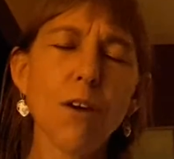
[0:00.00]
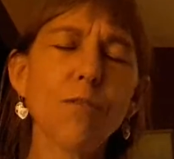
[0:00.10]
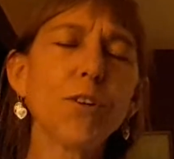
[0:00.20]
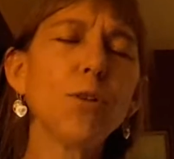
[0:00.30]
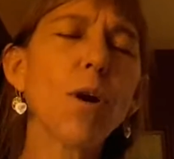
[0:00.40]

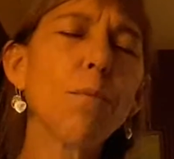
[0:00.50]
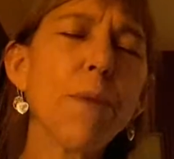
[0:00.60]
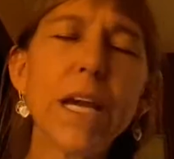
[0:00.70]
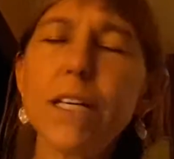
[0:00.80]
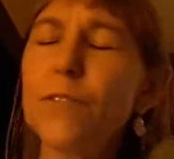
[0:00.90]
For you are
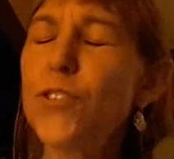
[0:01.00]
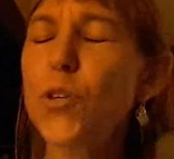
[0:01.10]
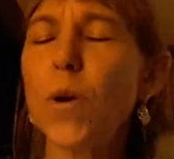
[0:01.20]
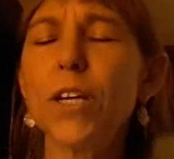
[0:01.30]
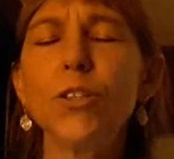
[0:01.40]
made of
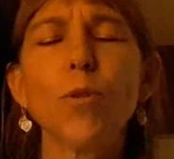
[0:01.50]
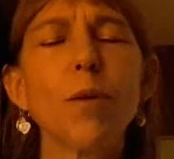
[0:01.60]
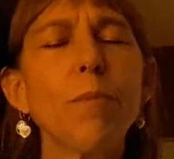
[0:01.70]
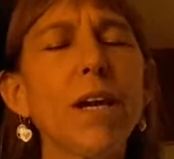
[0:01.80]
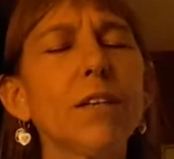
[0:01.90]
joy and you are
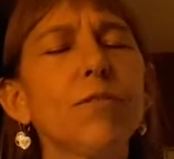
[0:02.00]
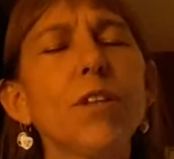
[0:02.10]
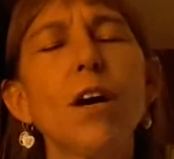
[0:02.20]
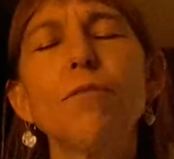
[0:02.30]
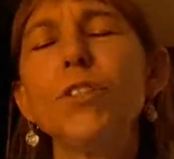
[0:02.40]
made of love,